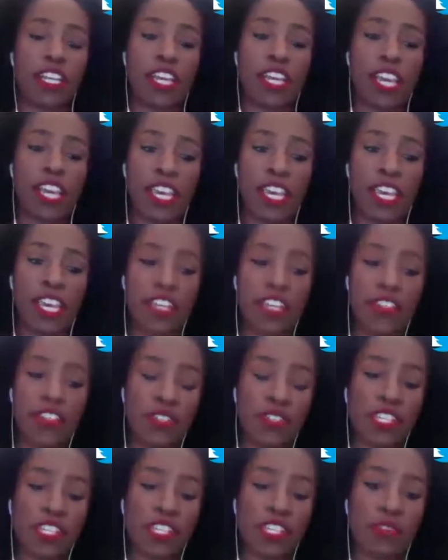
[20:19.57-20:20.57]

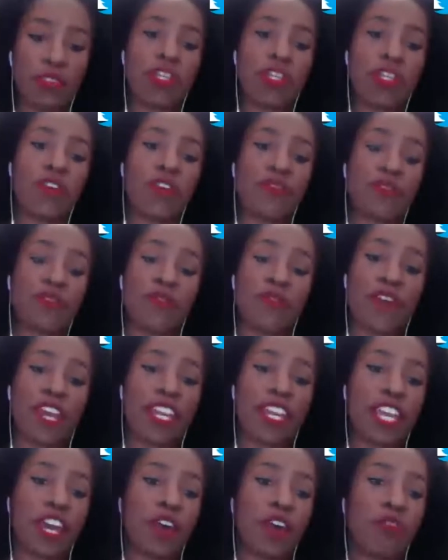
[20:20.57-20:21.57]
introducing themselves and
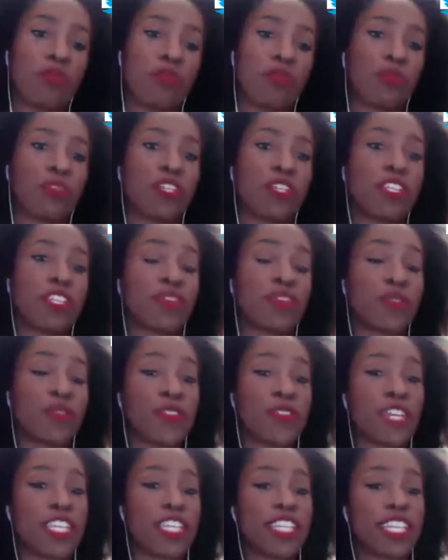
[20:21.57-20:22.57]
finding out the
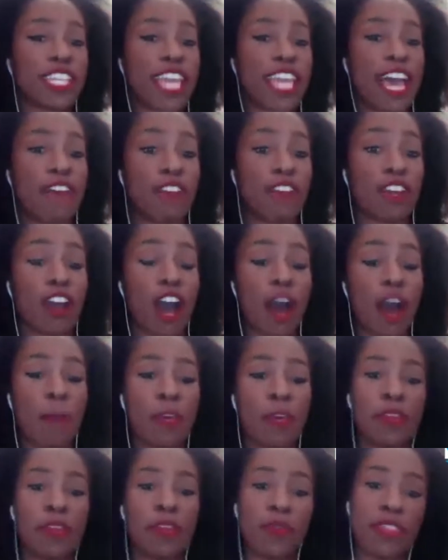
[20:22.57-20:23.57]
different things that they have in
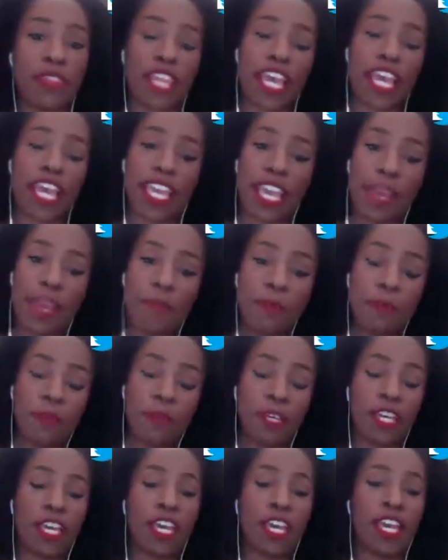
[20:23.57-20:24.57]
common with that game.
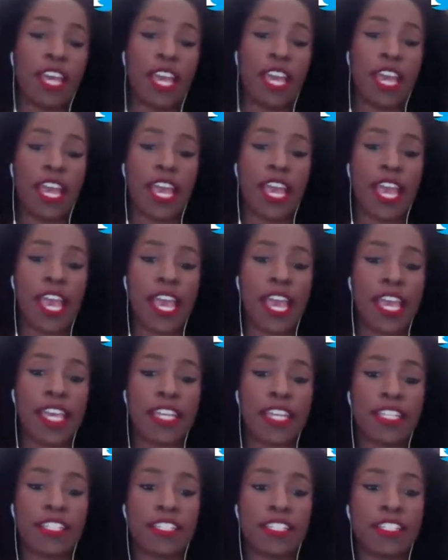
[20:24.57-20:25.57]

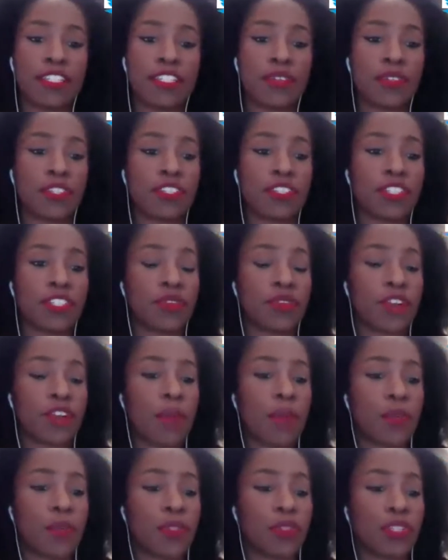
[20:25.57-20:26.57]
And there's different
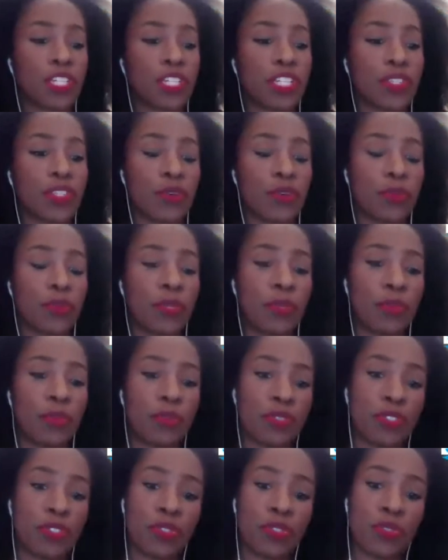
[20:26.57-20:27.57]
opportunities for people
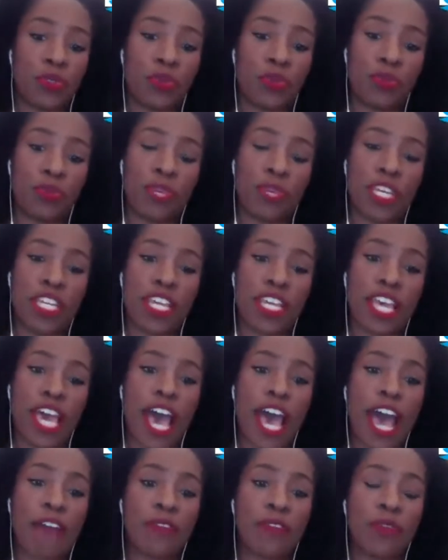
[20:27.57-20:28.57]
to meet
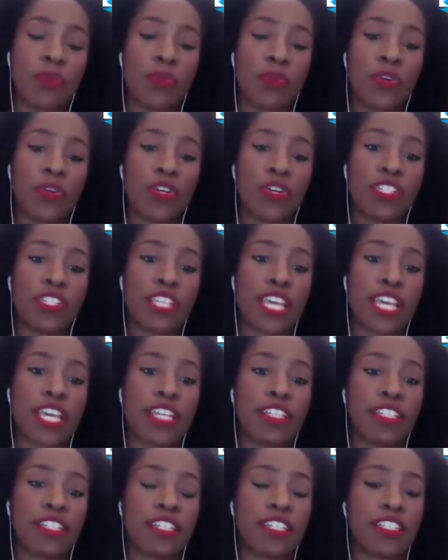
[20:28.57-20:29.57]
afterwards
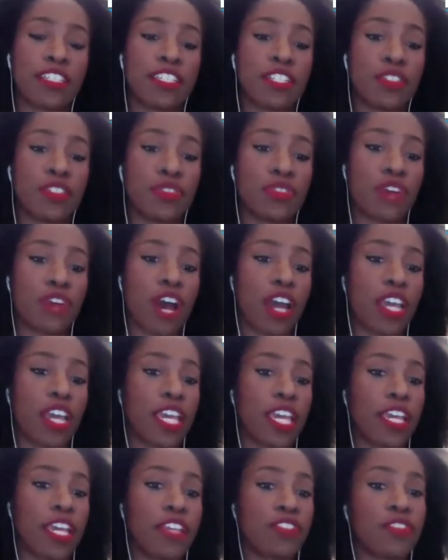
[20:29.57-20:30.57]
and continue
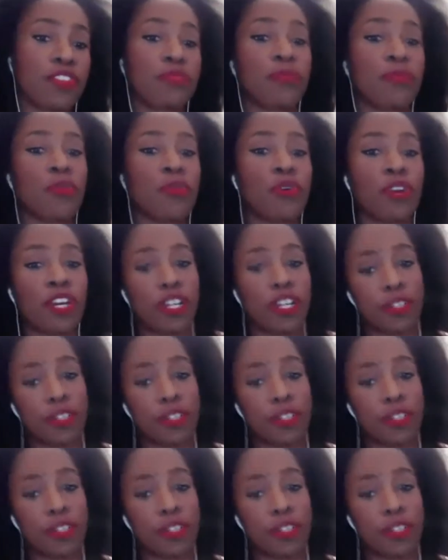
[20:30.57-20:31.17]
talking some more.